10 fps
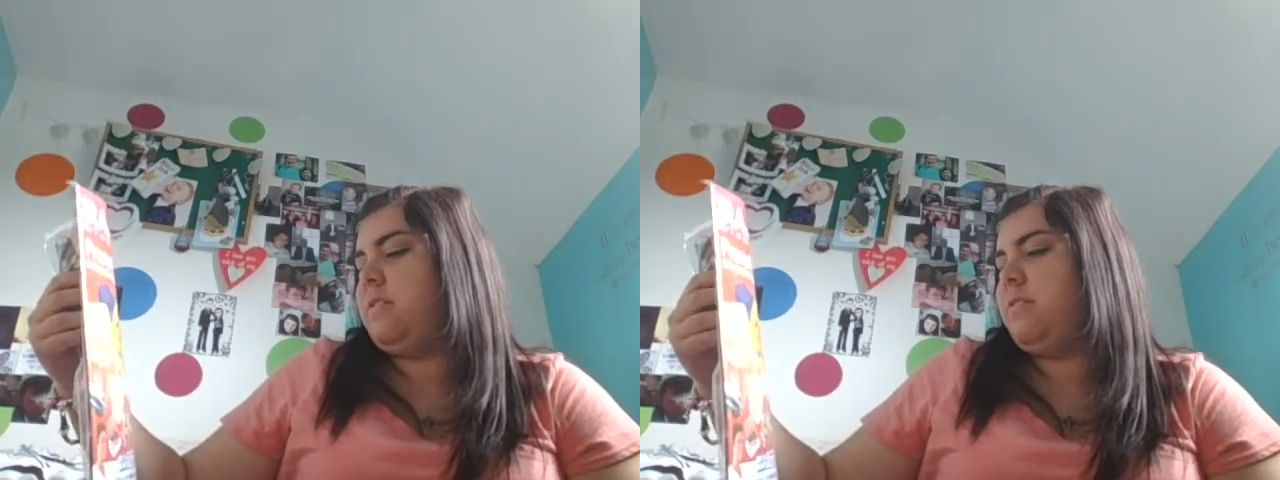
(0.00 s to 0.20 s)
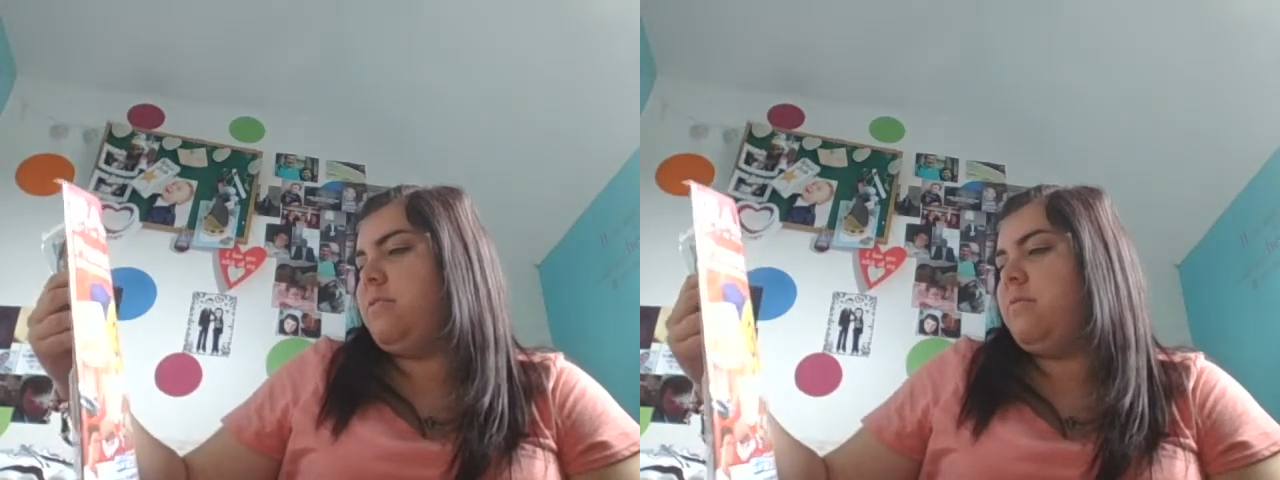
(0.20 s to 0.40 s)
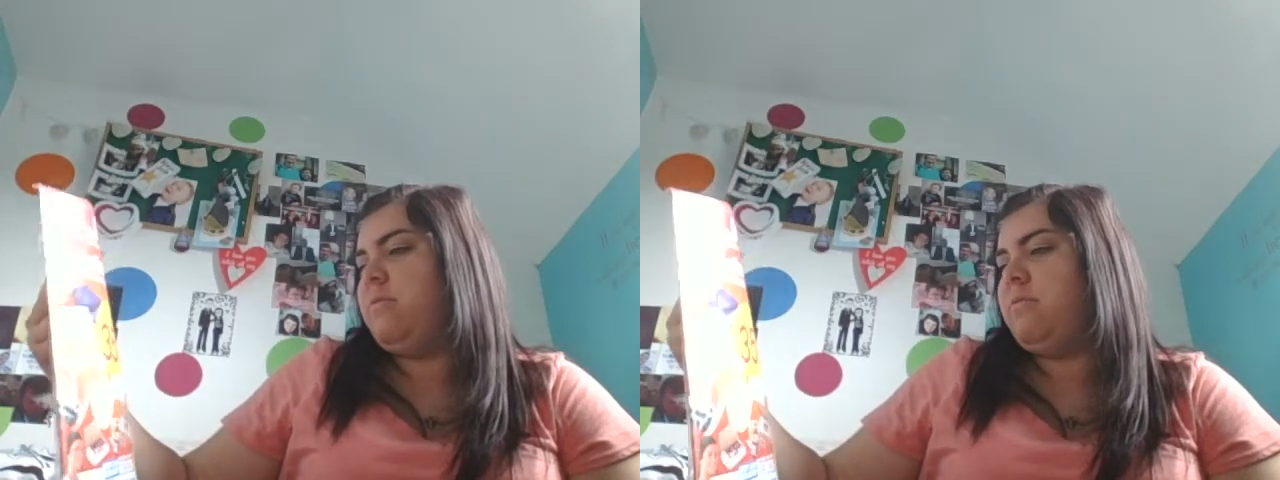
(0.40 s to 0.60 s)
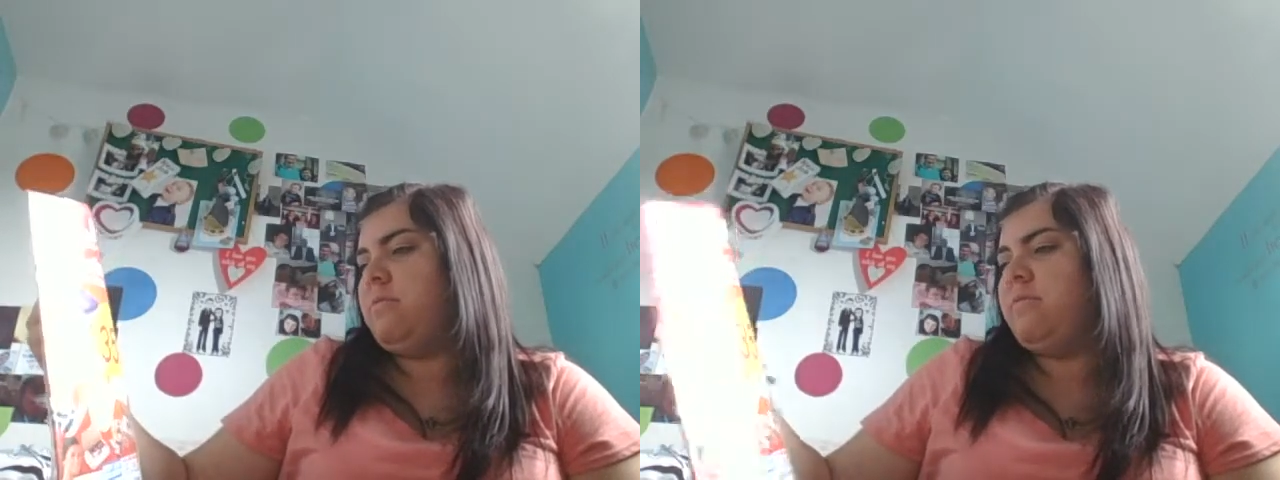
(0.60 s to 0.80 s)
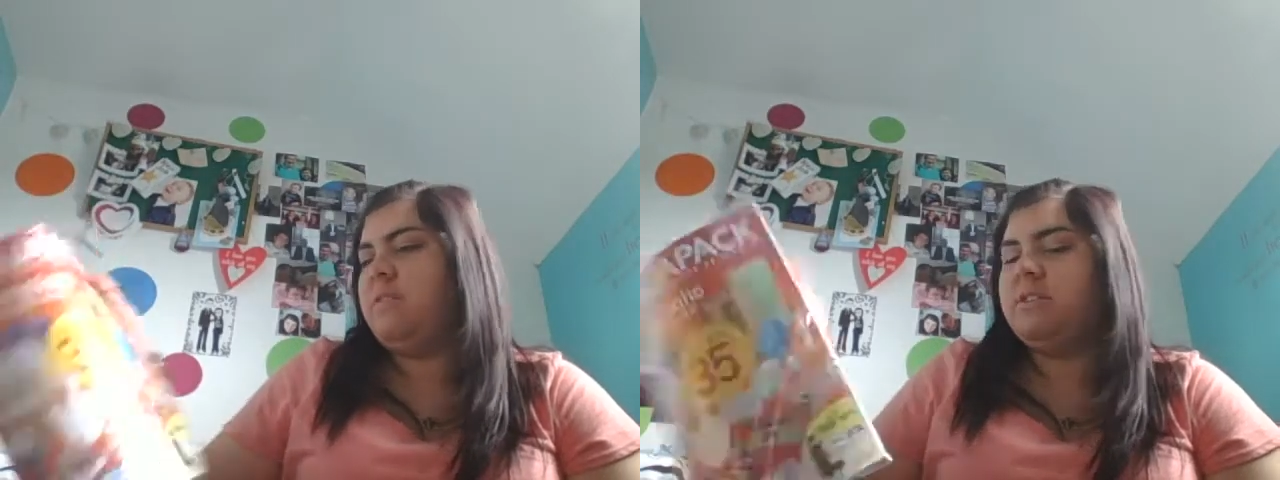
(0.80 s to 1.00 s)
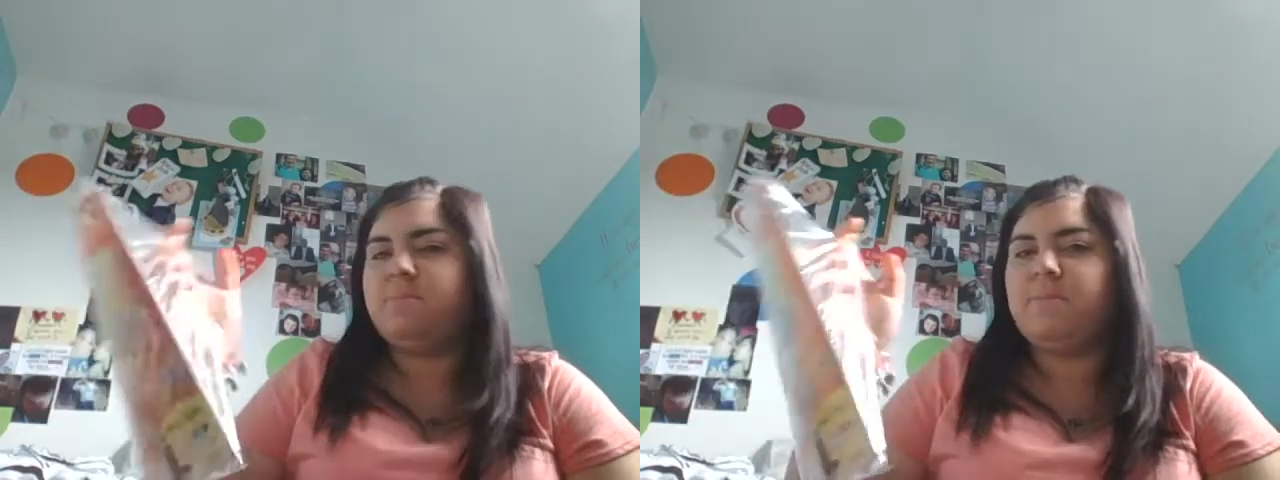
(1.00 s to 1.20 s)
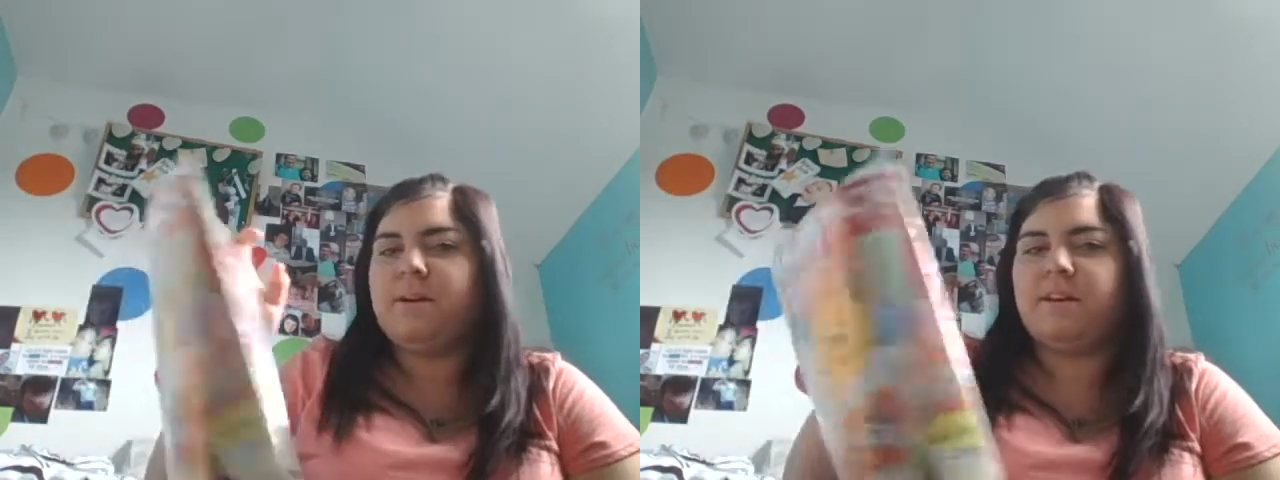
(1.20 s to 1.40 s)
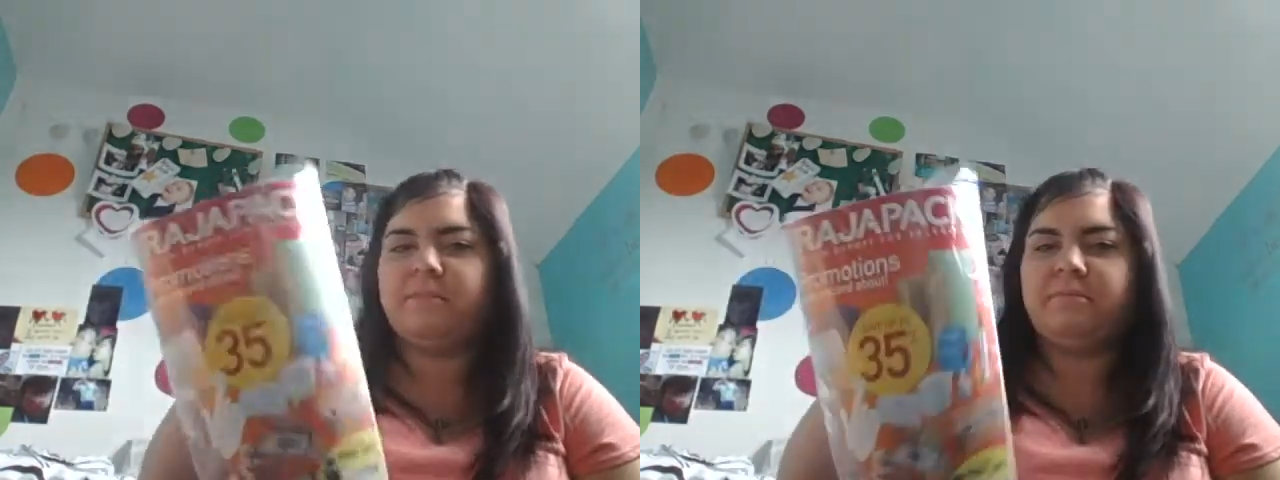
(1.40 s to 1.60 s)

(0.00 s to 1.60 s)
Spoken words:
got a daklapack